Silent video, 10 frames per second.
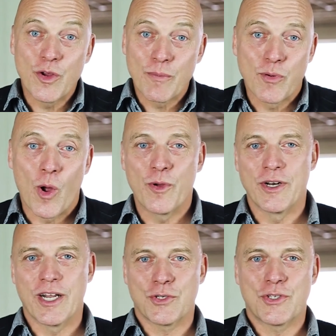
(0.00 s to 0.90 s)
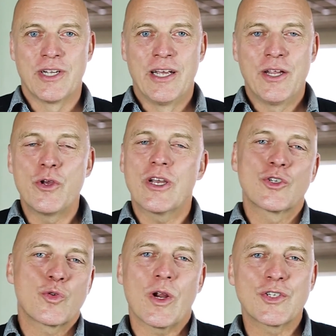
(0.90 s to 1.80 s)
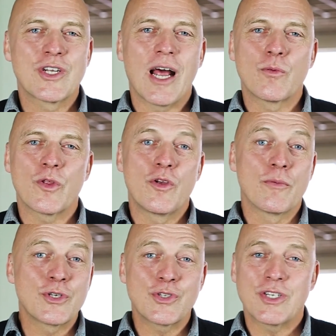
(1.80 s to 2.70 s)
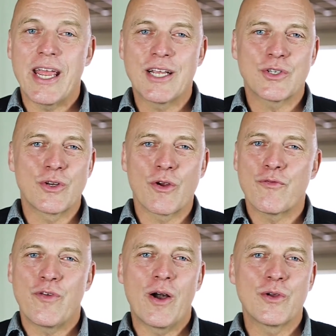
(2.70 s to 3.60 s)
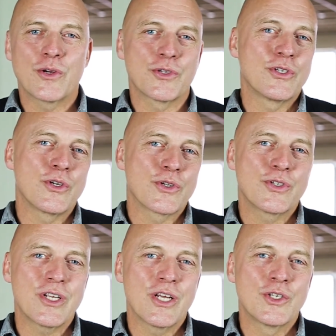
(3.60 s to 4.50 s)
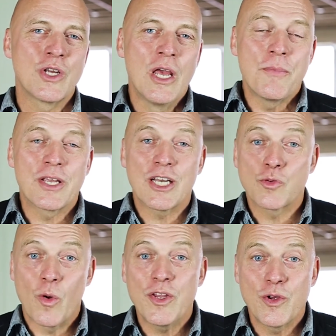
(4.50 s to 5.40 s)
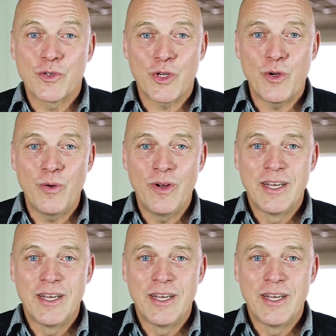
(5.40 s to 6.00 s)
your brokenness. You can trust God with your mistakes and your failures and your sins, because when you do,